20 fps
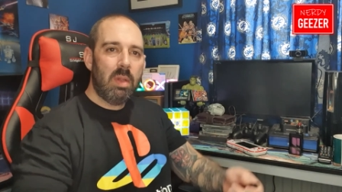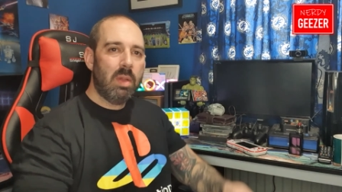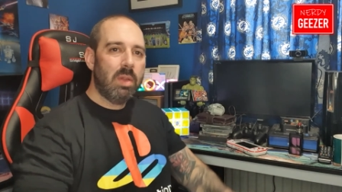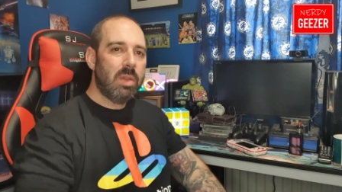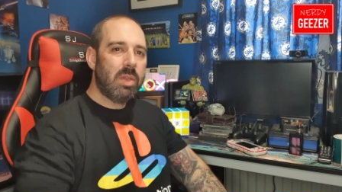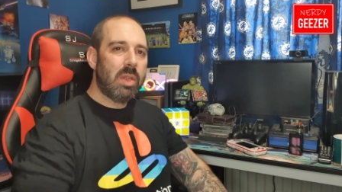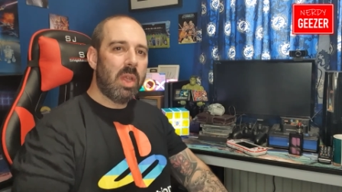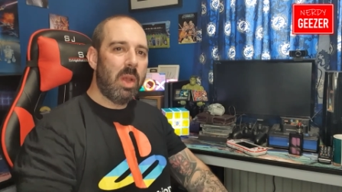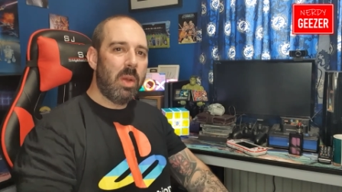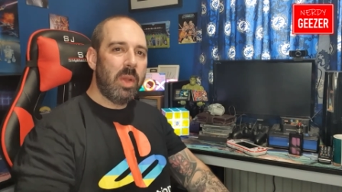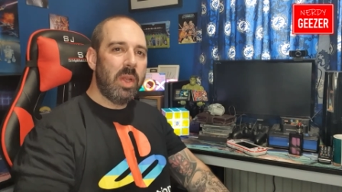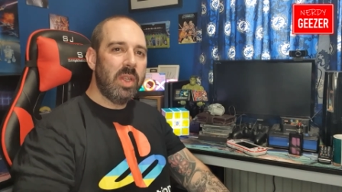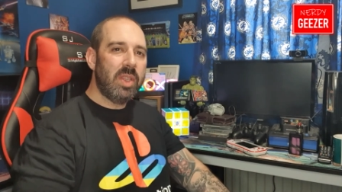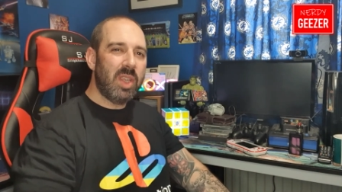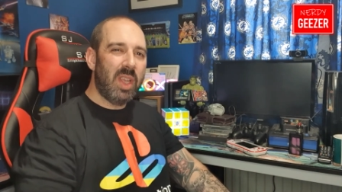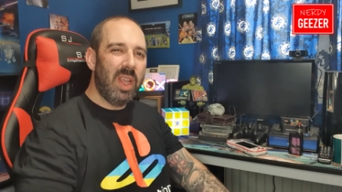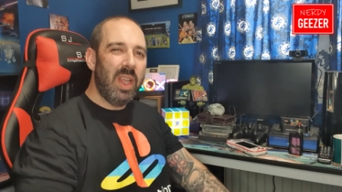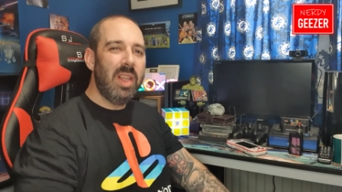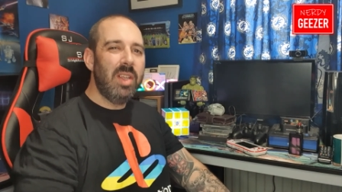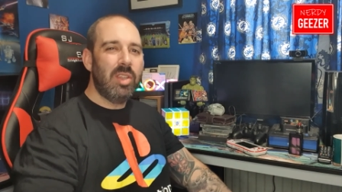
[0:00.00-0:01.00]
So it's
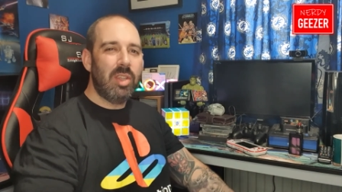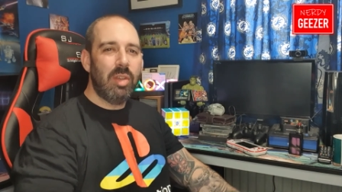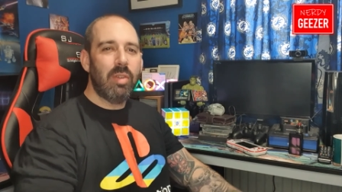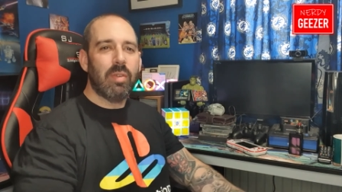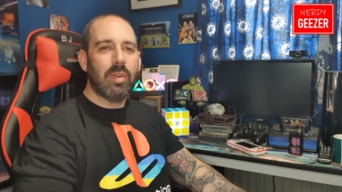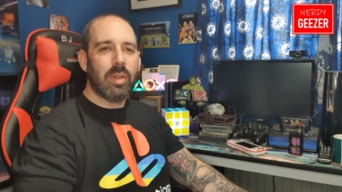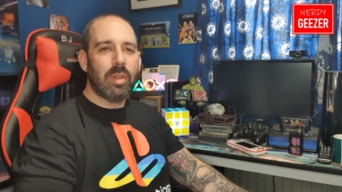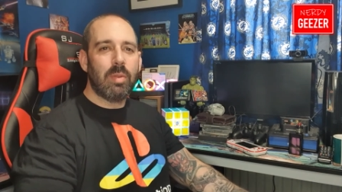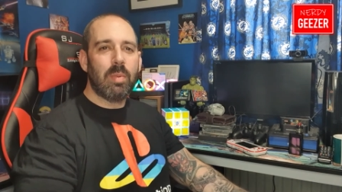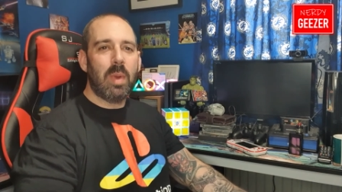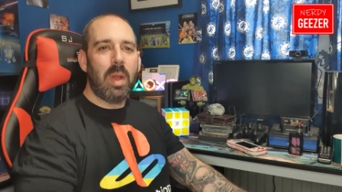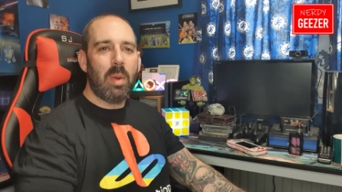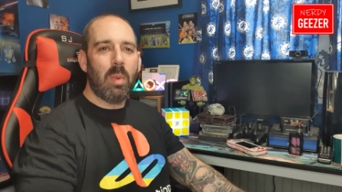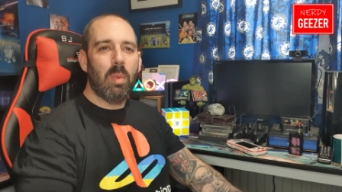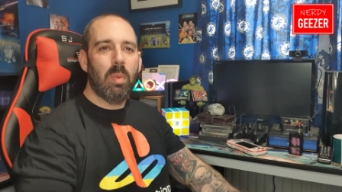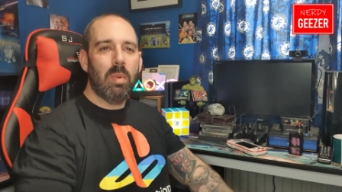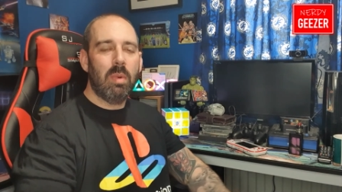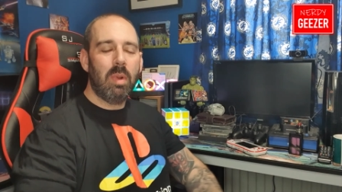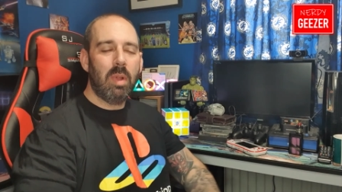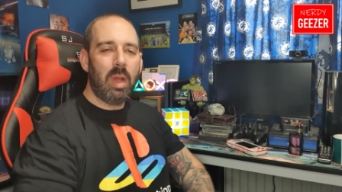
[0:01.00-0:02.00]
easier as
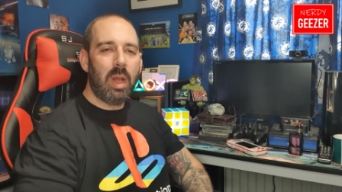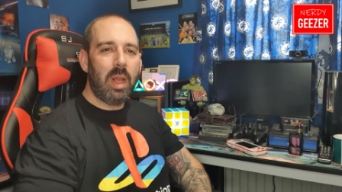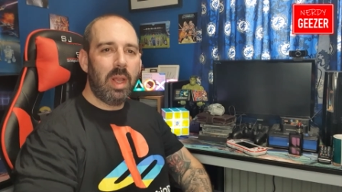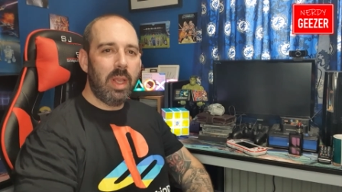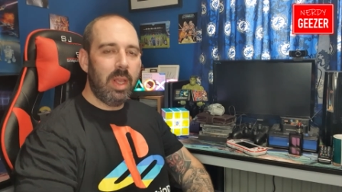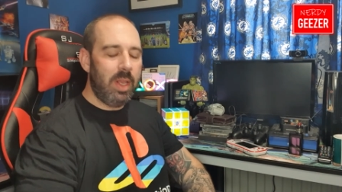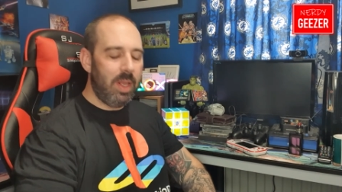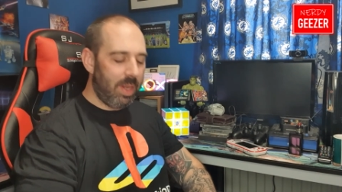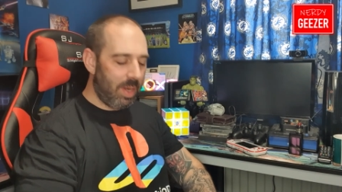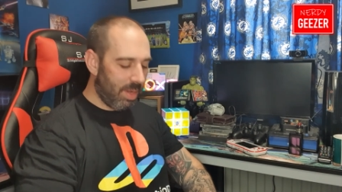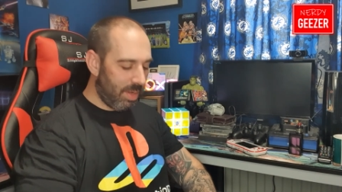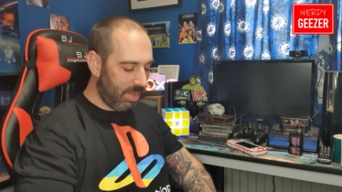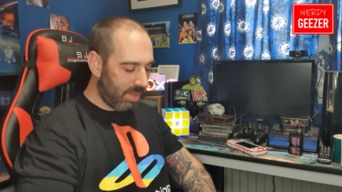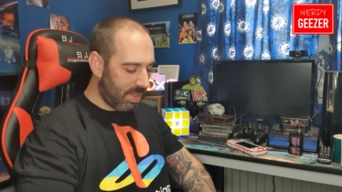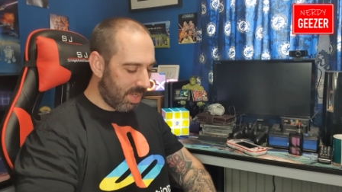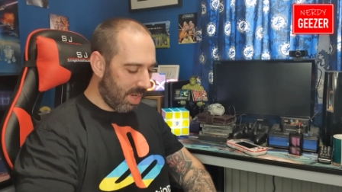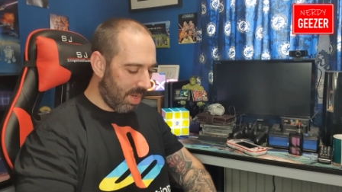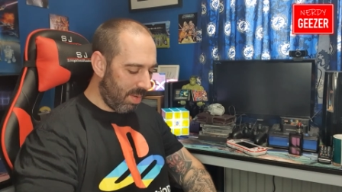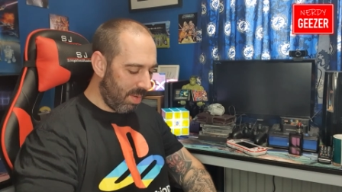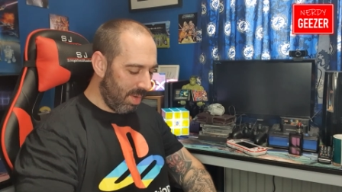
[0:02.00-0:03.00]
well. Like, you know,
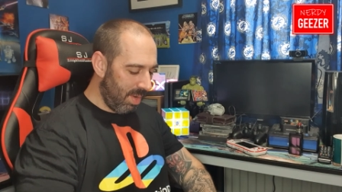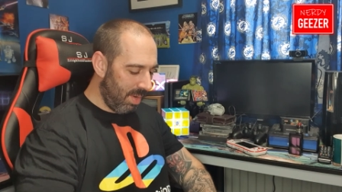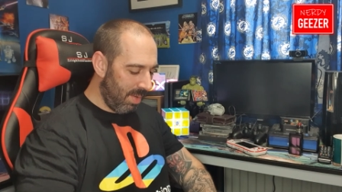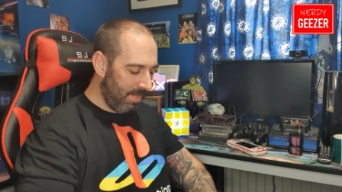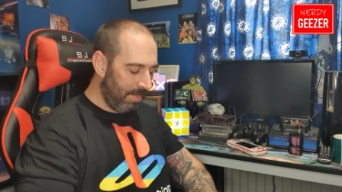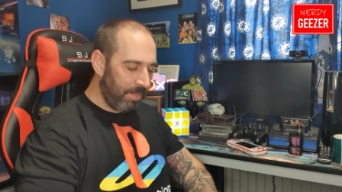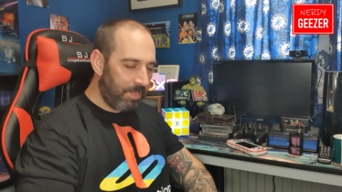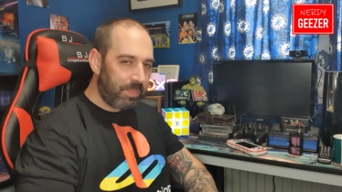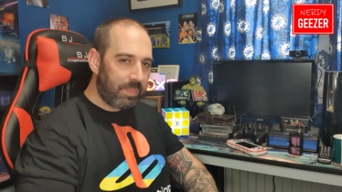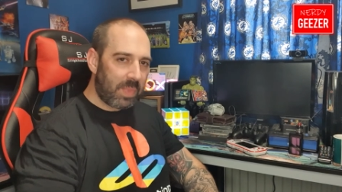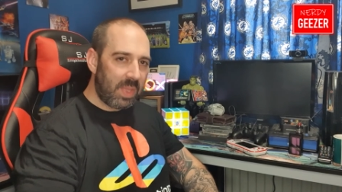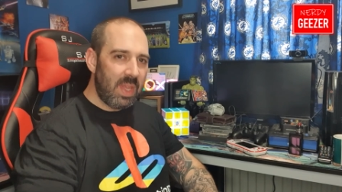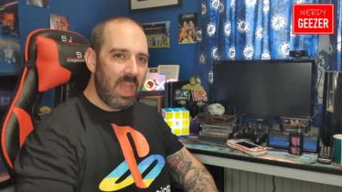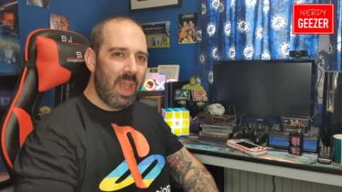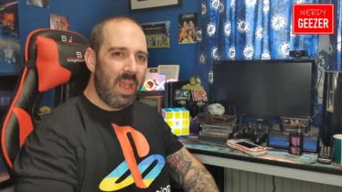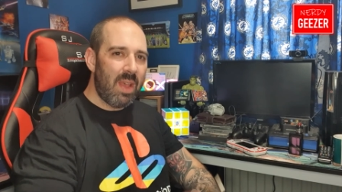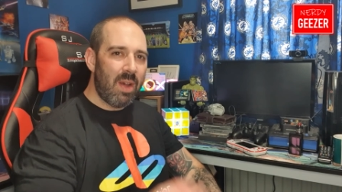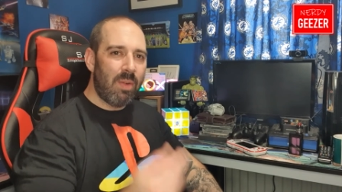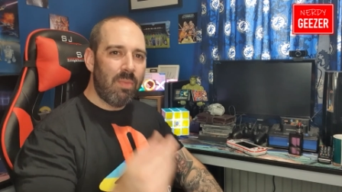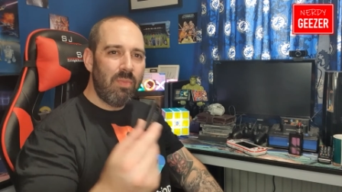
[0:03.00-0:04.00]
so
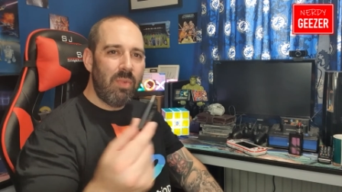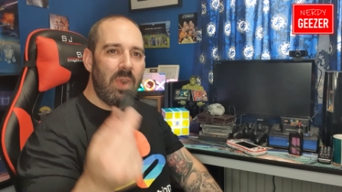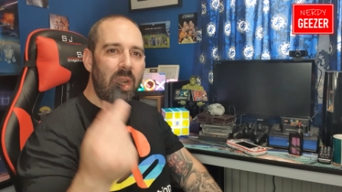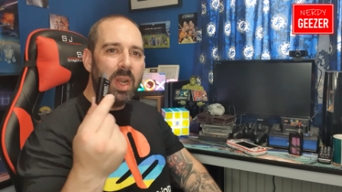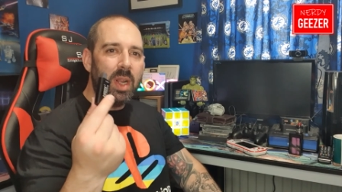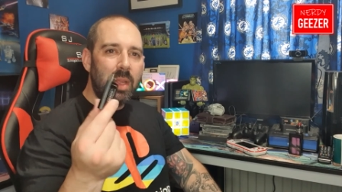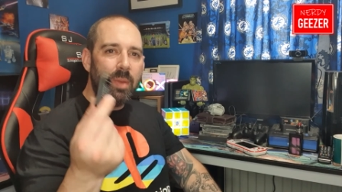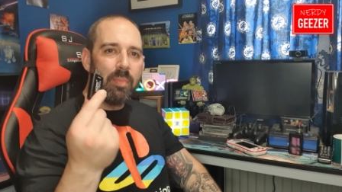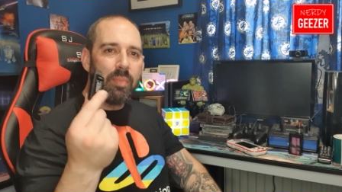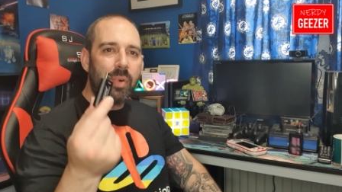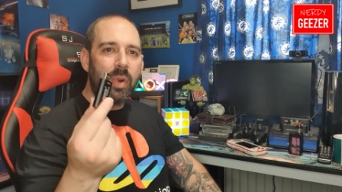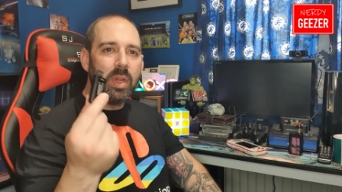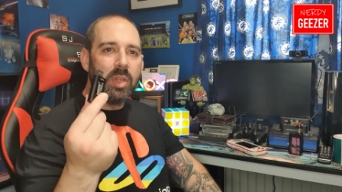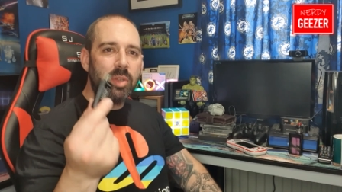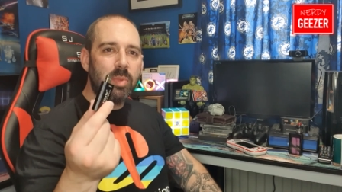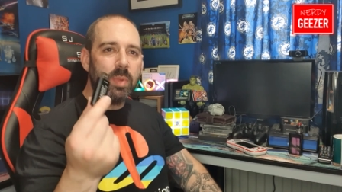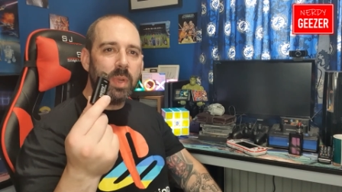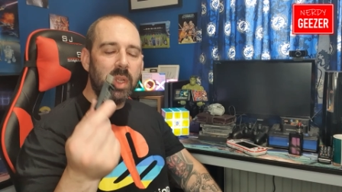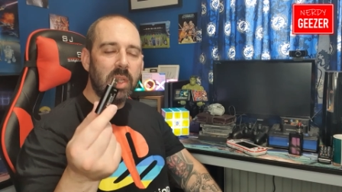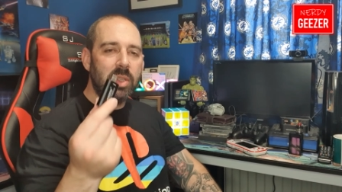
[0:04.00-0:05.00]
yeah, I'm really
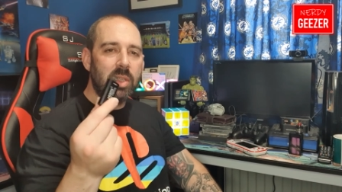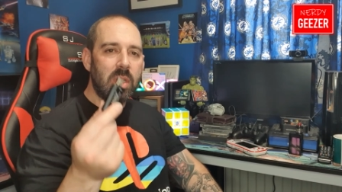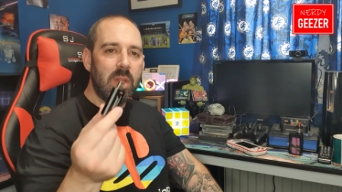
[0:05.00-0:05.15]
impressed with this.